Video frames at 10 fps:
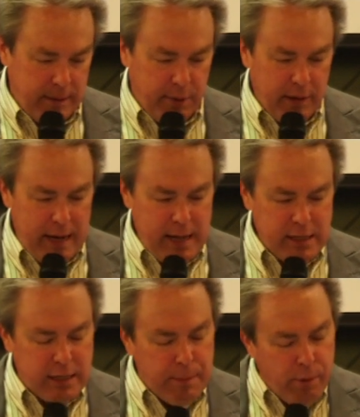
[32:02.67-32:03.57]

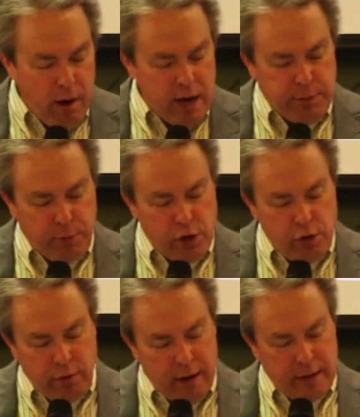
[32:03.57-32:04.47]
plans that prosper
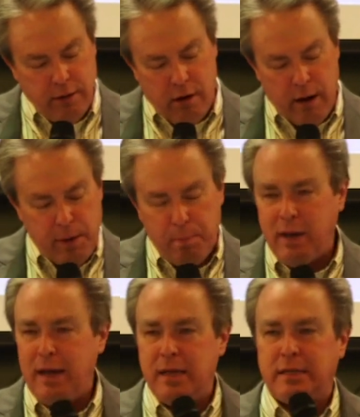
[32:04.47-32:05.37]
you and not to harm you,
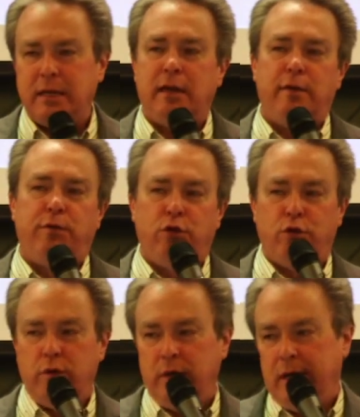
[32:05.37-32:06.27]
plans to give
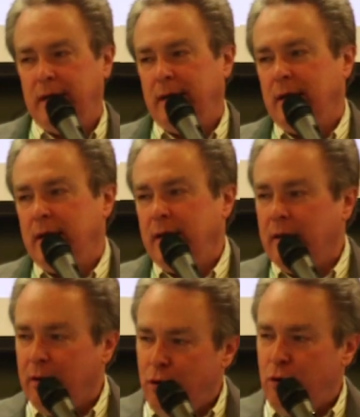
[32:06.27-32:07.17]
you
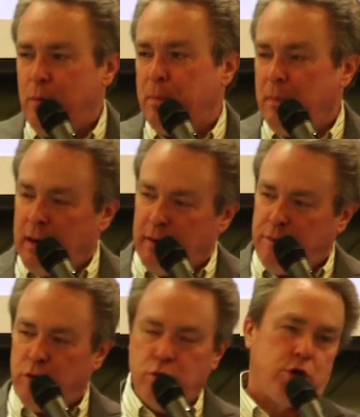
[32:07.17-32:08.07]
a hope and a
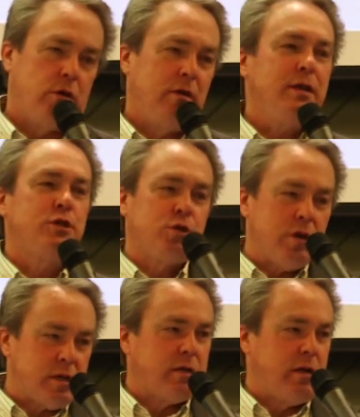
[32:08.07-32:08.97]
future. Let's
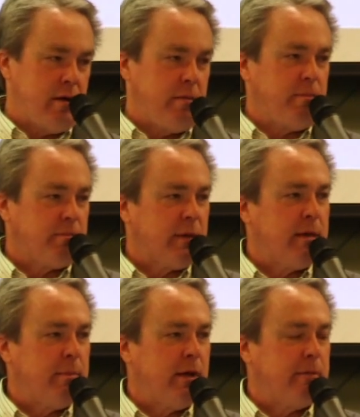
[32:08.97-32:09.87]
trust Him.
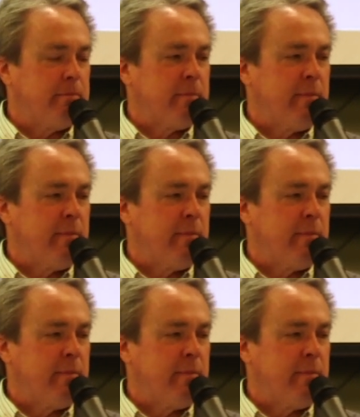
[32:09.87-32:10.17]
Amen.